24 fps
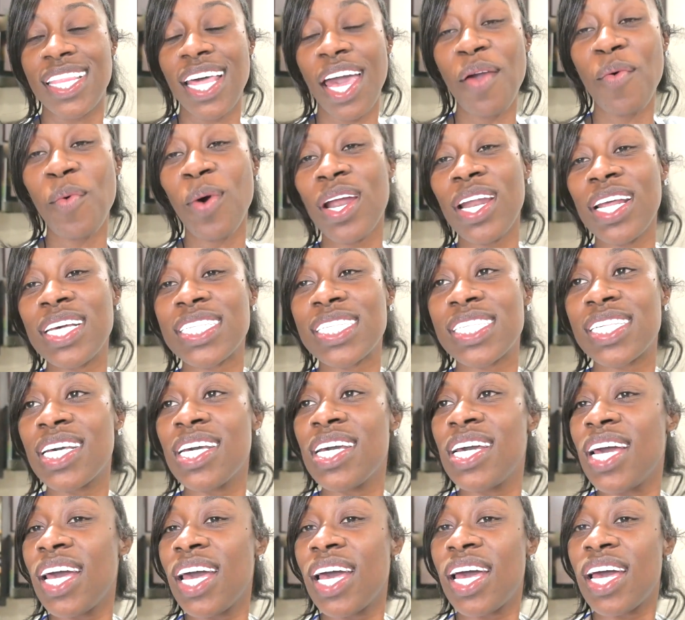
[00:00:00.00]
they want
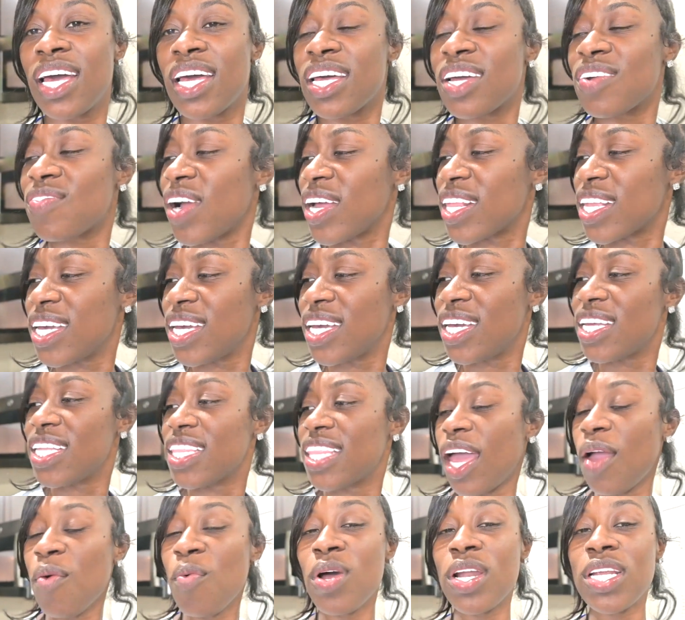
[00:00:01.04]
us, Really,
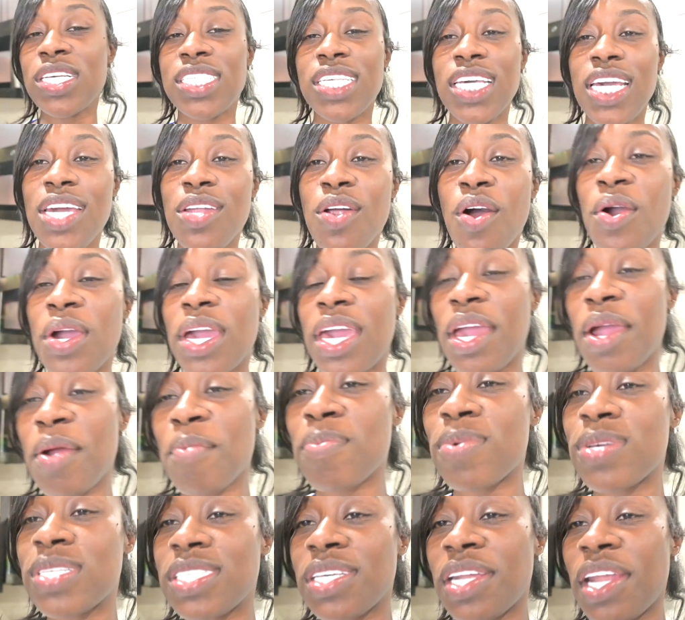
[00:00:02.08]
they want us to eat on
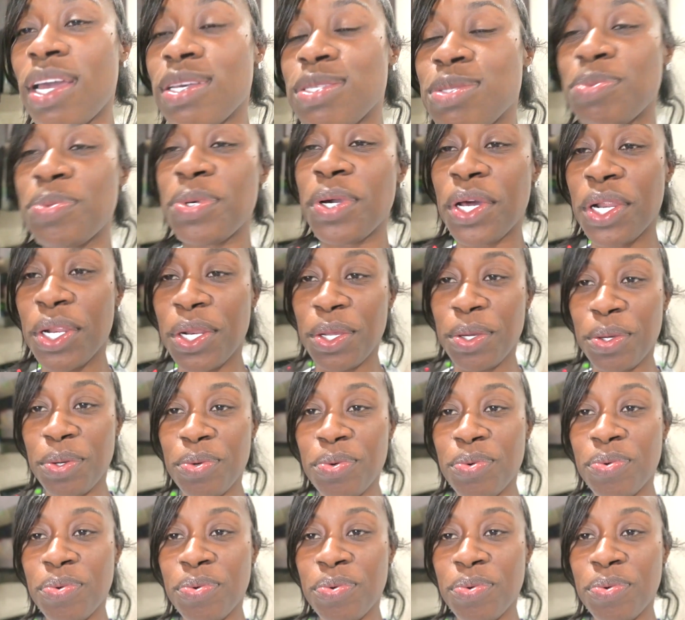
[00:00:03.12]
camera, so that's what we're going to do.